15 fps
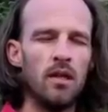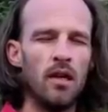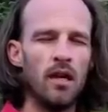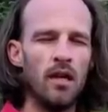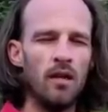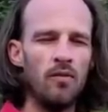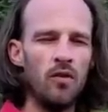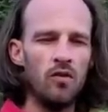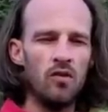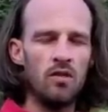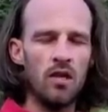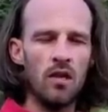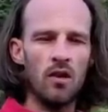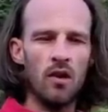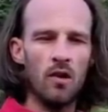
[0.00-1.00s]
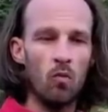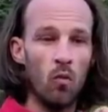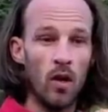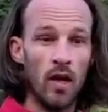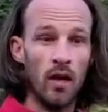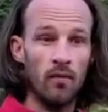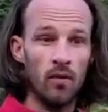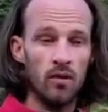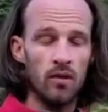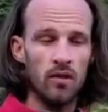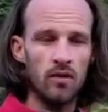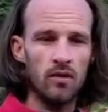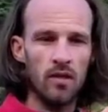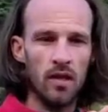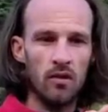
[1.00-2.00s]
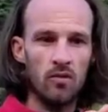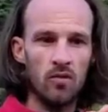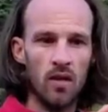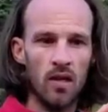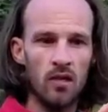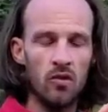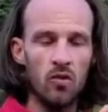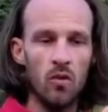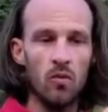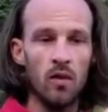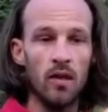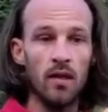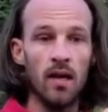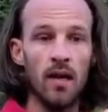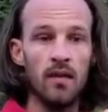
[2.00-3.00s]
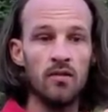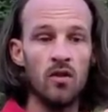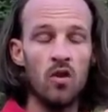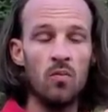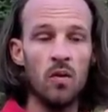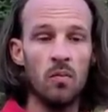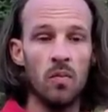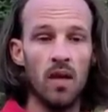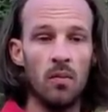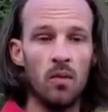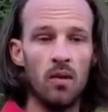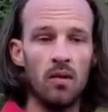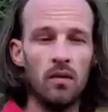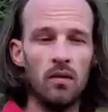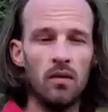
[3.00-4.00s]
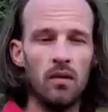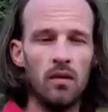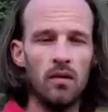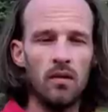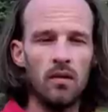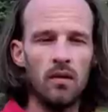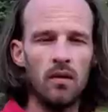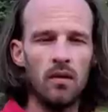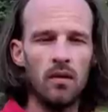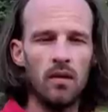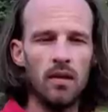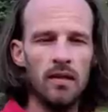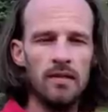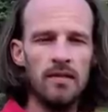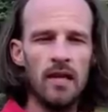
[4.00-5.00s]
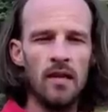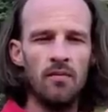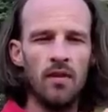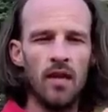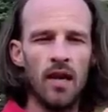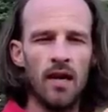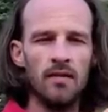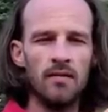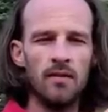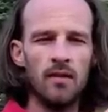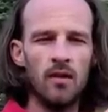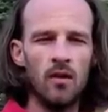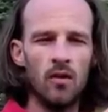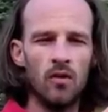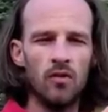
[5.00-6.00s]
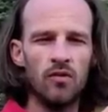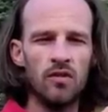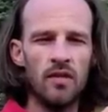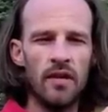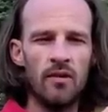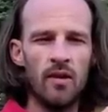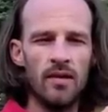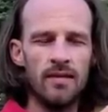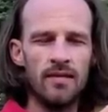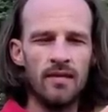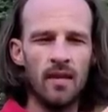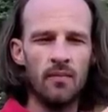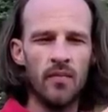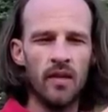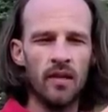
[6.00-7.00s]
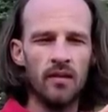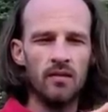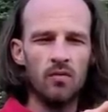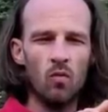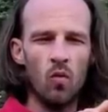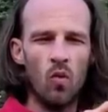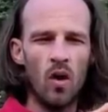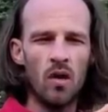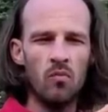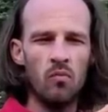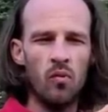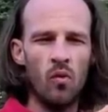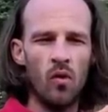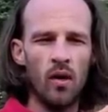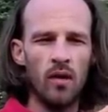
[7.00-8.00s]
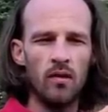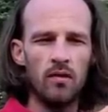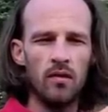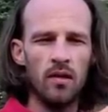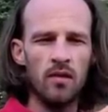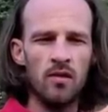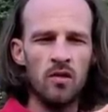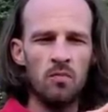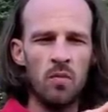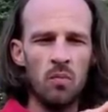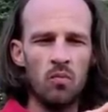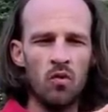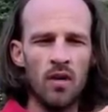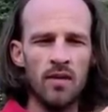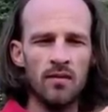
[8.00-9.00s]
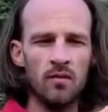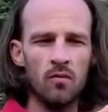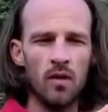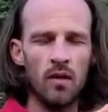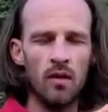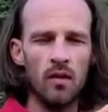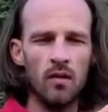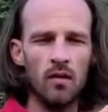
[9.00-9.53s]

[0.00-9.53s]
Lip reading: And if you stare at whatever, just then try to do it with the eyes open maybe. Instead of the eyes closed, stare at something, one point, and just be present with it.